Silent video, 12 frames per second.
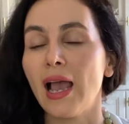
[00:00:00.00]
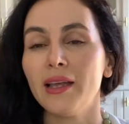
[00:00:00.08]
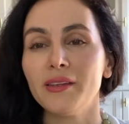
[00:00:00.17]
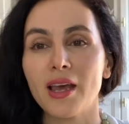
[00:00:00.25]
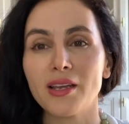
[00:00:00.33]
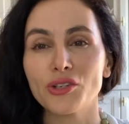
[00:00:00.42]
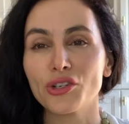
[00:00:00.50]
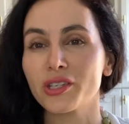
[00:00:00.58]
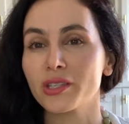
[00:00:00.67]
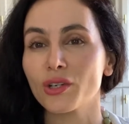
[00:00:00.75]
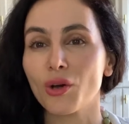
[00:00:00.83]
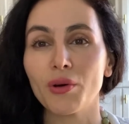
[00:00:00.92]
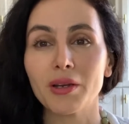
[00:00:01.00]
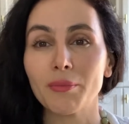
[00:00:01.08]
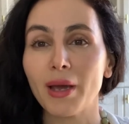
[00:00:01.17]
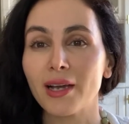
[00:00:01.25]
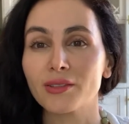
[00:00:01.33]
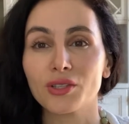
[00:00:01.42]
And then just going
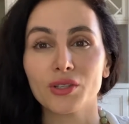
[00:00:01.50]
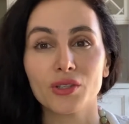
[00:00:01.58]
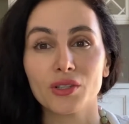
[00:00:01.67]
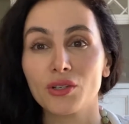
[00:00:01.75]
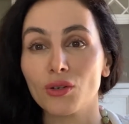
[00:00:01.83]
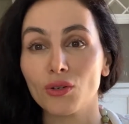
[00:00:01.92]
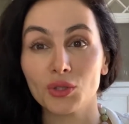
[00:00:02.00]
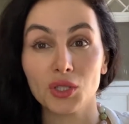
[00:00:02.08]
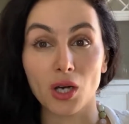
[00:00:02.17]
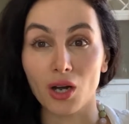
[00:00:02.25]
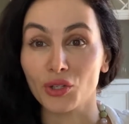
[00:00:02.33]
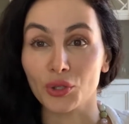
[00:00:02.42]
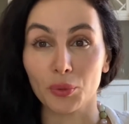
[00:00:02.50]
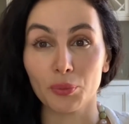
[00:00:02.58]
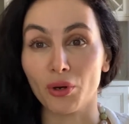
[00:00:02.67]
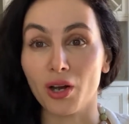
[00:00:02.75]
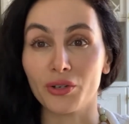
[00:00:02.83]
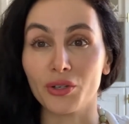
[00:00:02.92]
back to good old Dr.
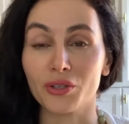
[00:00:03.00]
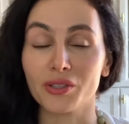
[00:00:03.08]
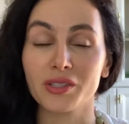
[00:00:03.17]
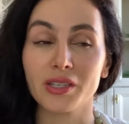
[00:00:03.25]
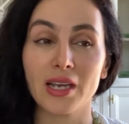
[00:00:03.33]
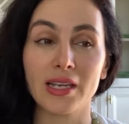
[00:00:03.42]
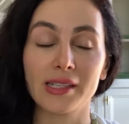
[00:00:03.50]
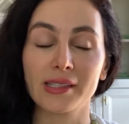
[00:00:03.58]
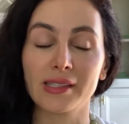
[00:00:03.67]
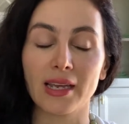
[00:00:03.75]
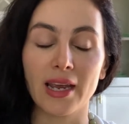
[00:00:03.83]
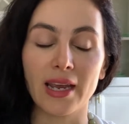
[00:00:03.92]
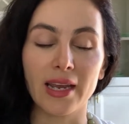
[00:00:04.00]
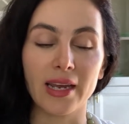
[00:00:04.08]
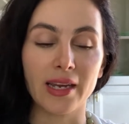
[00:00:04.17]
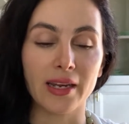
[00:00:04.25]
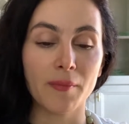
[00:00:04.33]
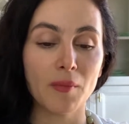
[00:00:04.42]
Bronner's. It's
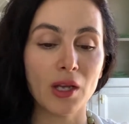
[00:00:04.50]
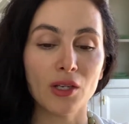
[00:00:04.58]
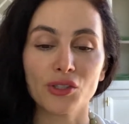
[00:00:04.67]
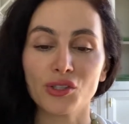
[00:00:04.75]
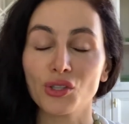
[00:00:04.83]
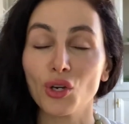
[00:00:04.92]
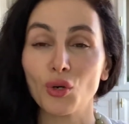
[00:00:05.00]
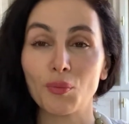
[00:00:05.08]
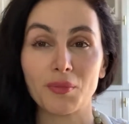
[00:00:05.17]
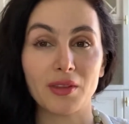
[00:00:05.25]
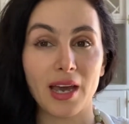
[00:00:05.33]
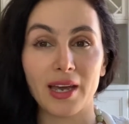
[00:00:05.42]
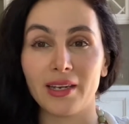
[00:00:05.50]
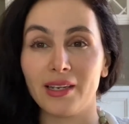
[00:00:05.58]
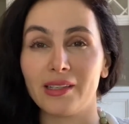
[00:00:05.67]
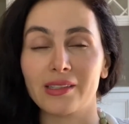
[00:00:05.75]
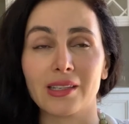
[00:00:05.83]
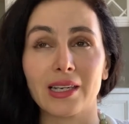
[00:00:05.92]
a soap that
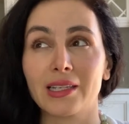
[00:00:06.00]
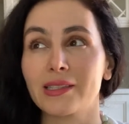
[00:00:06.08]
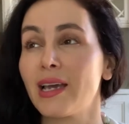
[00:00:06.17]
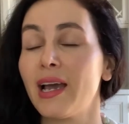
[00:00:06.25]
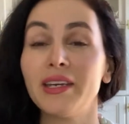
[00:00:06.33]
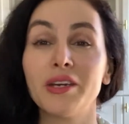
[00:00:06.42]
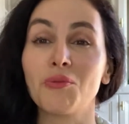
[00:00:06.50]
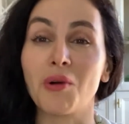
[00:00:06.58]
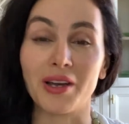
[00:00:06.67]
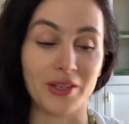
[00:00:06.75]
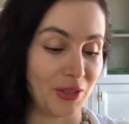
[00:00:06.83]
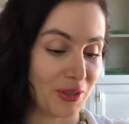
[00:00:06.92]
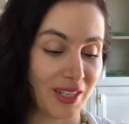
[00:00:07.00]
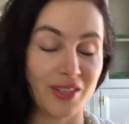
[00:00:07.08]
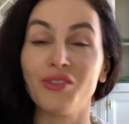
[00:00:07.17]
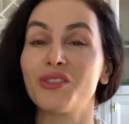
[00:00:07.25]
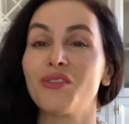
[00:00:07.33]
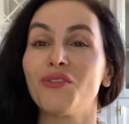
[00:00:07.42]
is like 10 in 1. You can
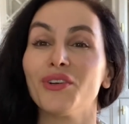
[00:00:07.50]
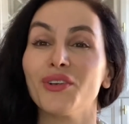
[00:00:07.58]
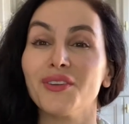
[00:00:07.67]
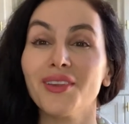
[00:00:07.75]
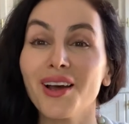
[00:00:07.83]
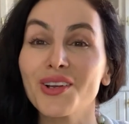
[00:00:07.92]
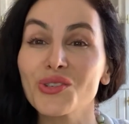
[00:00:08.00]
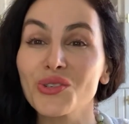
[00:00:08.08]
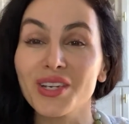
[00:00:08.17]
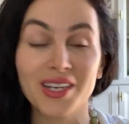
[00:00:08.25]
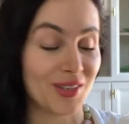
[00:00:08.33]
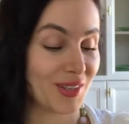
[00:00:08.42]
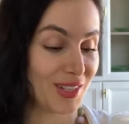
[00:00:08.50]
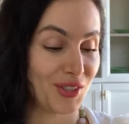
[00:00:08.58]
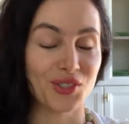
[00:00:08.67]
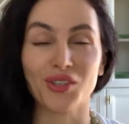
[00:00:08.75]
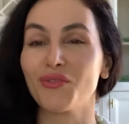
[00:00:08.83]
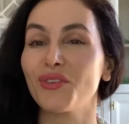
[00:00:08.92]
use it for your laundry, you can
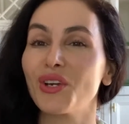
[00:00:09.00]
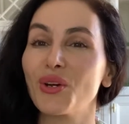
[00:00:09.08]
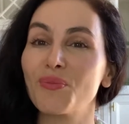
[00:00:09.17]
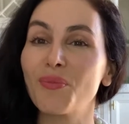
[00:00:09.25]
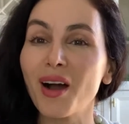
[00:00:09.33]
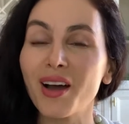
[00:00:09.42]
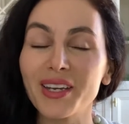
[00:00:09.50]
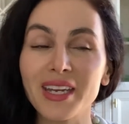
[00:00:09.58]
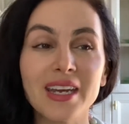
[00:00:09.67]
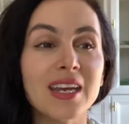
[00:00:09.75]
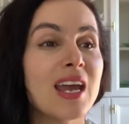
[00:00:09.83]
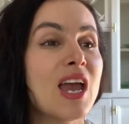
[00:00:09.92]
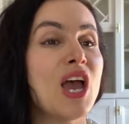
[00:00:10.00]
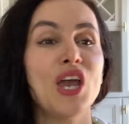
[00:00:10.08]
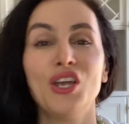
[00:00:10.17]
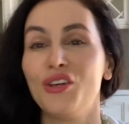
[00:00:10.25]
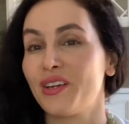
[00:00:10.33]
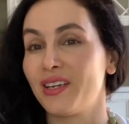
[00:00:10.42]
use it for your body,
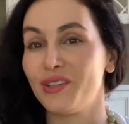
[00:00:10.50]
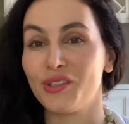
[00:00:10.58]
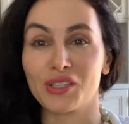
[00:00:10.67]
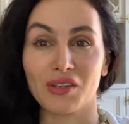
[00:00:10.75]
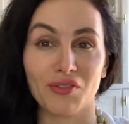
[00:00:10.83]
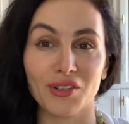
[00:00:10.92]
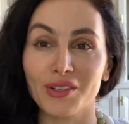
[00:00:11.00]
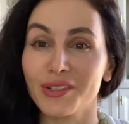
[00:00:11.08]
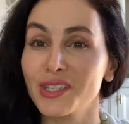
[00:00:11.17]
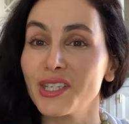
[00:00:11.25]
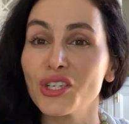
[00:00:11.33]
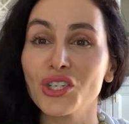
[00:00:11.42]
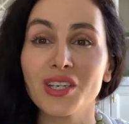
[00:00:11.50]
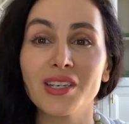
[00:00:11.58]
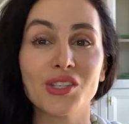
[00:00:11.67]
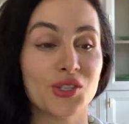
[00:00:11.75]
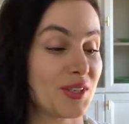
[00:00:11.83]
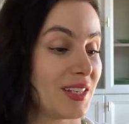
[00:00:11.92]
you can use it for your
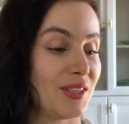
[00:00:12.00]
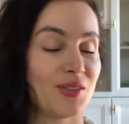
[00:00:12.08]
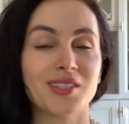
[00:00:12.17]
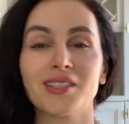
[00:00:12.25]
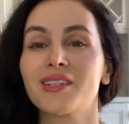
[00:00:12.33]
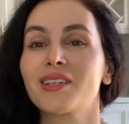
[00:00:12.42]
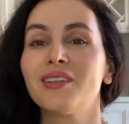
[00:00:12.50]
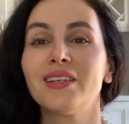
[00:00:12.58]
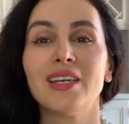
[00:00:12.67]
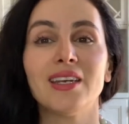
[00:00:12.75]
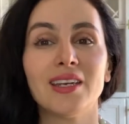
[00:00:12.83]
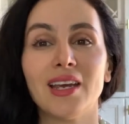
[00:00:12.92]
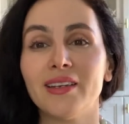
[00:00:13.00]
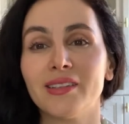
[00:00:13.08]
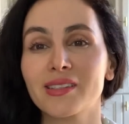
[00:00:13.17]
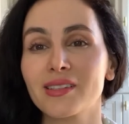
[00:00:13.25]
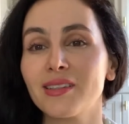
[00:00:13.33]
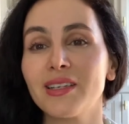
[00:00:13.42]
dishes, you can use it to clean, and
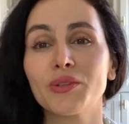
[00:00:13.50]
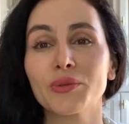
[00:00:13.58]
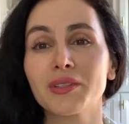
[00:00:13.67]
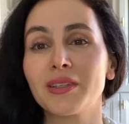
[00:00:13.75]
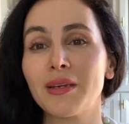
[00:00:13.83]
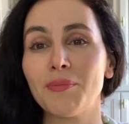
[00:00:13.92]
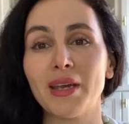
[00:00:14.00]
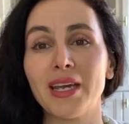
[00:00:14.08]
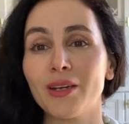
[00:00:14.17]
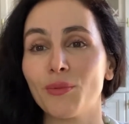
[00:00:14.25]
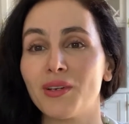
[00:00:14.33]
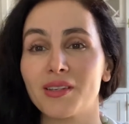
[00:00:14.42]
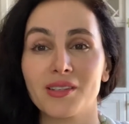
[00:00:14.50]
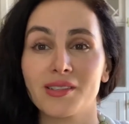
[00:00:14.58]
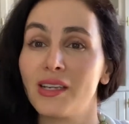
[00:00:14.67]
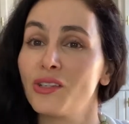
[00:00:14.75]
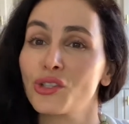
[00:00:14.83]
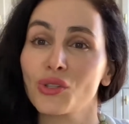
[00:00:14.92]
it's literally made with
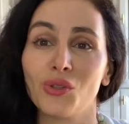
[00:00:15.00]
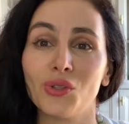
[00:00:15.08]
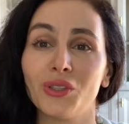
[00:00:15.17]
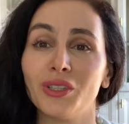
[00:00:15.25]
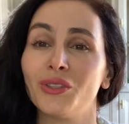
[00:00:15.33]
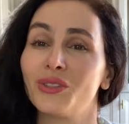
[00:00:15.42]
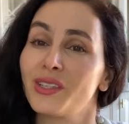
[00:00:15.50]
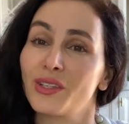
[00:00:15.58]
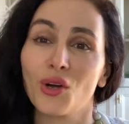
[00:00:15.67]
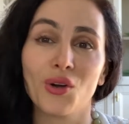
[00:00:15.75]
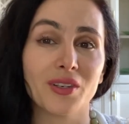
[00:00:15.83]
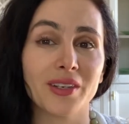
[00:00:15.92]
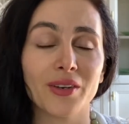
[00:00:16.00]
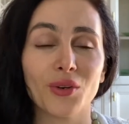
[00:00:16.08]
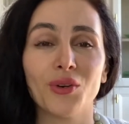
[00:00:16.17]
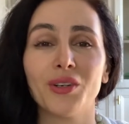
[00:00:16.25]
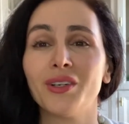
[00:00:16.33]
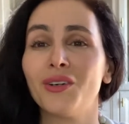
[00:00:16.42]
essential oils like coconut
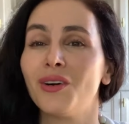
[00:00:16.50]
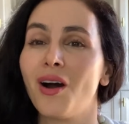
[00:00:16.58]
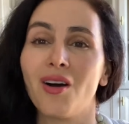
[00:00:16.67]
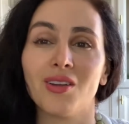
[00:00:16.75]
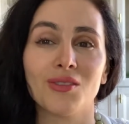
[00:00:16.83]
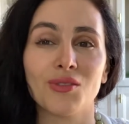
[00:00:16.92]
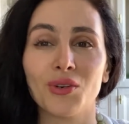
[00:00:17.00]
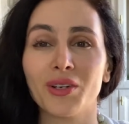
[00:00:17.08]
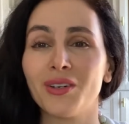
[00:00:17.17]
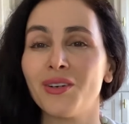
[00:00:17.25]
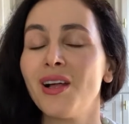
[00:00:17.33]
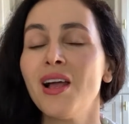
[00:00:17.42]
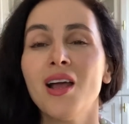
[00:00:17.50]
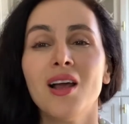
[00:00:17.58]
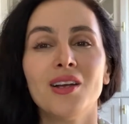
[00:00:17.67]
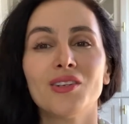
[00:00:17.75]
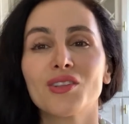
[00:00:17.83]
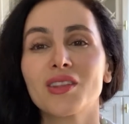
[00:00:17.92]
oil, olive oil,
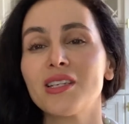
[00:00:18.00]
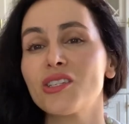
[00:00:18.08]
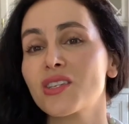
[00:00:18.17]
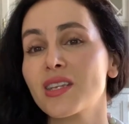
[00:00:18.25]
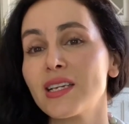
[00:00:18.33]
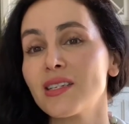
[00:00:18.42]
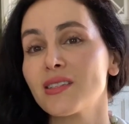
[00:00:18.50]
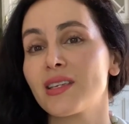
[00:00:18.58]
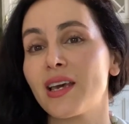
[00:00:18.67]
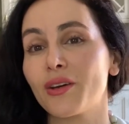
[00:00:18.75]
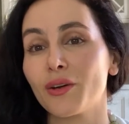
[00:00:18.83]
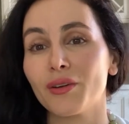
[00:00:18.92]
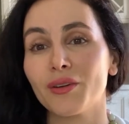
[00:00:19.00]
just things that